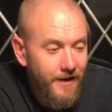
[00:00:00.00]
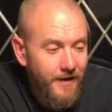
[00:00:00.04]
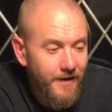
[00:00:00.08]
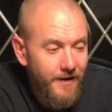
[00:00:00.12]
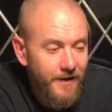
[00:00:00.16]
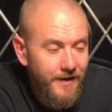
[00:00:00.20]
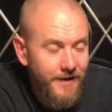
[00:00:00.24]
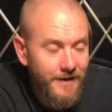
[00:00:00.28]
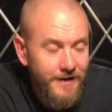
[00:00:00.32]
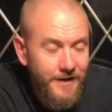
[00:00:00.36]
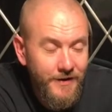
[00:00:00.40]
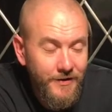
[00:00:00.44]

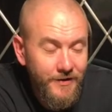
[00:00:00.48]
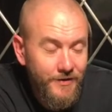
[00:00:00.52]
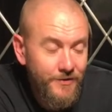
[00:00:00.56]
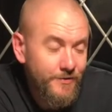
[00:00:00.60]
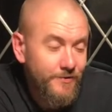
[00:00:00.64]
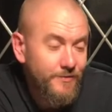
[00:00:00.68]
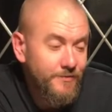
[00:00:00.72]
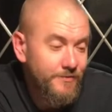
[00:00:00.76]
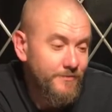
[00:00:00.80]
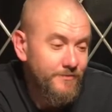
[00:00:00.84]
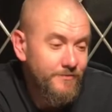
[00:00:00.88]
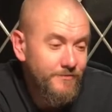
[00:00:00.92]

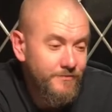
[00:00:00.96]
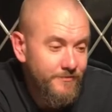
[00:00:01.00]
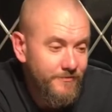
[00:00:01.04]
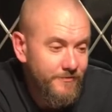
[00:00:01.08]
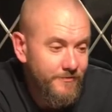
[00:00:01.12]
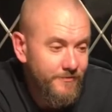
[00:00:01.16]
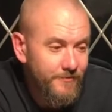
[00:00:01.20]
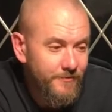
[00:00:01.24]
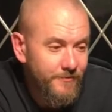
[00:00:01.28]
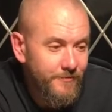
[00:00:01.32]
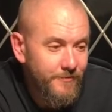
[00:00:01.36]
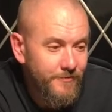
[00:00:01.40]
initial
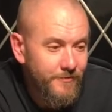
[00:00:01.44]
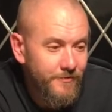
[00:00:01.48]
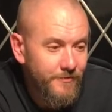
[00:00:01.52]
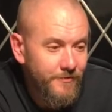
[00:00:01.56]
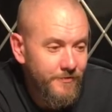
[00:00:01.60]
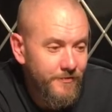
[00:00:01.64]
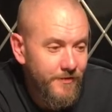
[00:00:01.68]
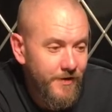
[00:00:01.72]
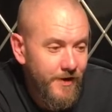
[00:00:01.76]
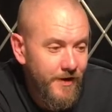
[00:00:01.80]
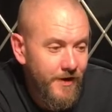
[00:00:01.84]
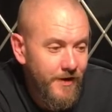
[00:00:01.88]

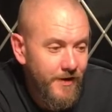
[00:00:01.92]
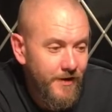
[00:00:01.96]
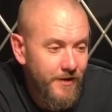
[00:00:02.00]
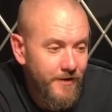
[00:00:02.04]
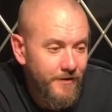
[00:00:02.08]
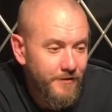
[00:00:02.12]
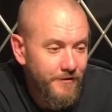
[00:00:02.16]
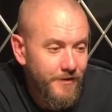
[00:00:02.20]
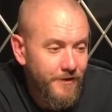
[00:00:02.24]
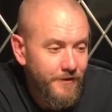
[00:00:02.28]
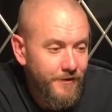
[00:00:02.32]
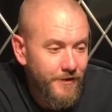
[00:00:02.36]

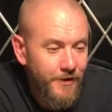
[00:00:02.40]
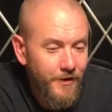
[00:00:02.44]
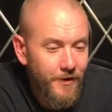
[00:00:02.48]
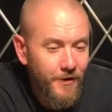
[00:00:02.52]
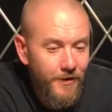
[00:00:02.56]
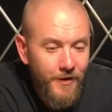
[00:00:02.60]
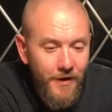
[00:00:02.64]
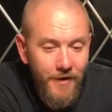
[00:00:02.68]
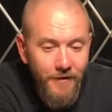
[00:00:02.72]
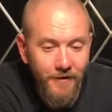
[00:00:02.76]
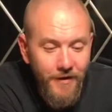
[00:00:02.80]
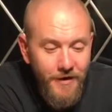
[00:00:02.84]

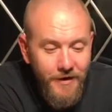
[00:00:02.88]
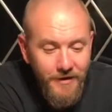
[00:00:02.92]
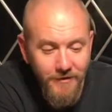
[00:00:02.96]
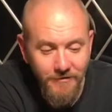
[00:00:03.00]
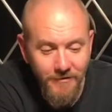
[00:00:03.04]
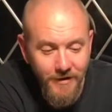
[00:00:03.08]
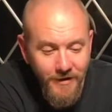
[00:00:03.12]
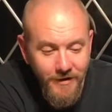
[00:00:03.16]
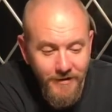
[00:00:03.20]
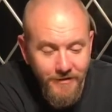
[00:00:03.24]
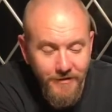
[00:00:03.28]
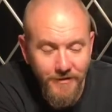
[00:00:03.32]
review. I've only
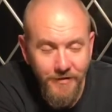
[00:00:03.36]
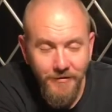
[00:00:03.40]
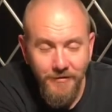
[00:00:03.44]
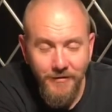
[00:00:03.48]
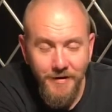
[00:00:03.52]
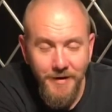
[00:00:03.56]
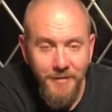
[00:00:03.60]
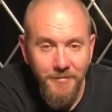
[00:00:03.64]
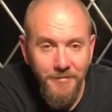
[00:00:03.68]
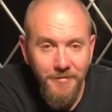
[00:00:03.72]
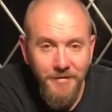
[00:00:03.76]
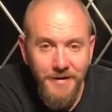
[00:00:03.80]
run
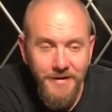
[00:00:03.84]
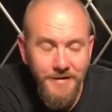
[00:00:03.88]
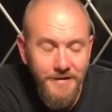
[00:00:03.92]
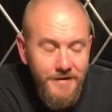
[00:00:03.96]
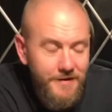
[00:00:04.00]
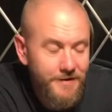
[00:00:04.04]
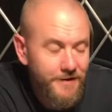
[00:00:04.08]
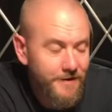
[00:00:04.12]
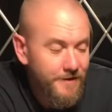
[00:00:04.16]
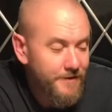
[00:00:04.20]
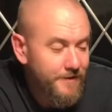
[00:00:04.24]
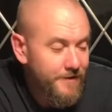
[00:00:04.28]
3 prints
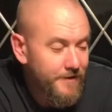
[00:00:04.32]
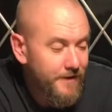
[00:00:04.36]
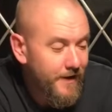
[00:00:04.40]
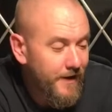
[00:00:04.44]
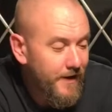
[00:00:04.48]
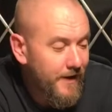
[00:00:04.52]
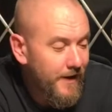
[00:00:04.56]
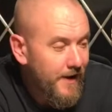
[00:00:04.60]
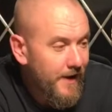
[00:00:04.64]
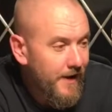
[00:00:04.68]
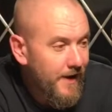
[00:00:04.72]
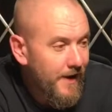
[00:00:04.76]
so far.
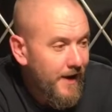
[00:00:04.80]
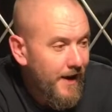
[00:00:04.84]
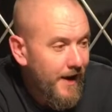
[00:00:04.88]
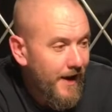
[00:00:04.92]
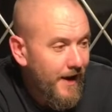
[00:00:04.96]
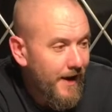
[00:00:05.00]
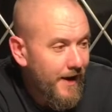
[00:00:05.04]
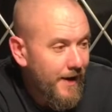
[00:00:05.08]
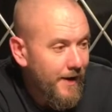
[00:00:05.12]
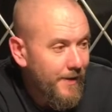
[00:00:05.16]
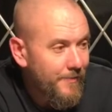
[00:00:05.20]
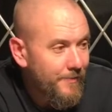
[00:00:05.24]

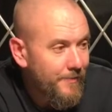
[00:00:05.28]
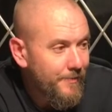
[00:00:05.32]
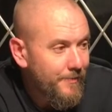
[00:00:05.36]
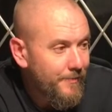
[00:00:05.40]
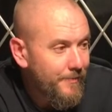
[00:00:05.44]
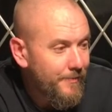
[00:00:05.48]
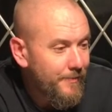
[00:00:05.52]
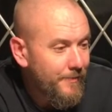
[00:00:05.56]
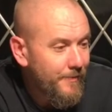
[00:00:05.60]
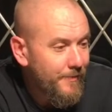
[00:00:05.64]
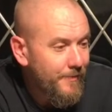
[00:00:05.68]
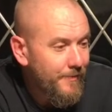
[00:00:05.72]

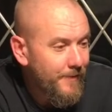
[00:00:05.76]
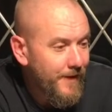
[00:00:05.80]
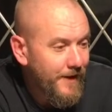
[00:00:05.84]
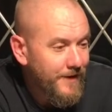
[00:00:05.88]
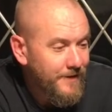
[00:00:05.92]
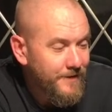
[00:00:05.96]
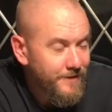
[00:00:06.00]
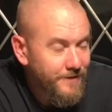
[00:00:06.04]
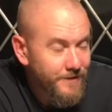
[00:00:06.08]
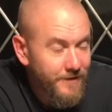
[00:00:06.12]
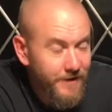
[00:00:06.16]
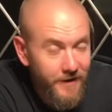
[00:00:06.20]

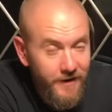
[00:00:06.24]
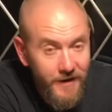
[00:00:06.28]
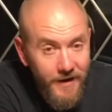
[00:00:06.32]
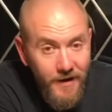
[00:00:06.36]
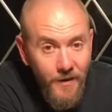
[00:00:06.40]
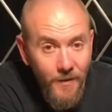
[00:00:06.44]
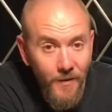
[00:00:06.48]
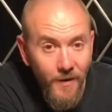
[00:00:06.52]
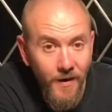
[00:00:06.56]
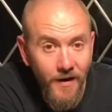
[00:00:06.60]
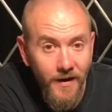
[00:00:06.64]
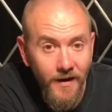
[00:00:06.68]
It's very
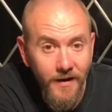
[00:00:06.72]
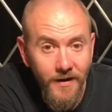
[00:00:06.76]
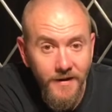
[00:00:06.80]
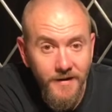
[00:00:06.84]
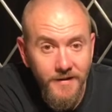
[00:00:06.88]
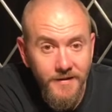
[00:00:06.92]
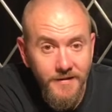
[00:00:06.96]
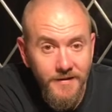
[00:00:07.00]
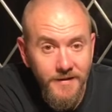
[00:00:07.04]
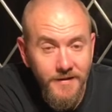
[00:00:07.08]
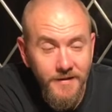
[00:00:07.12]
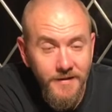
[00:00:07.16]

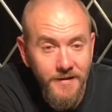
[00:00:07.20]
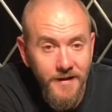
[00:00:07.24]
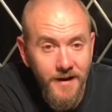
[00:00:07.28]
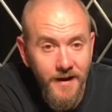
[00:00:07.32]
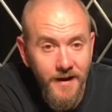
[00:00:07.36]
quiet.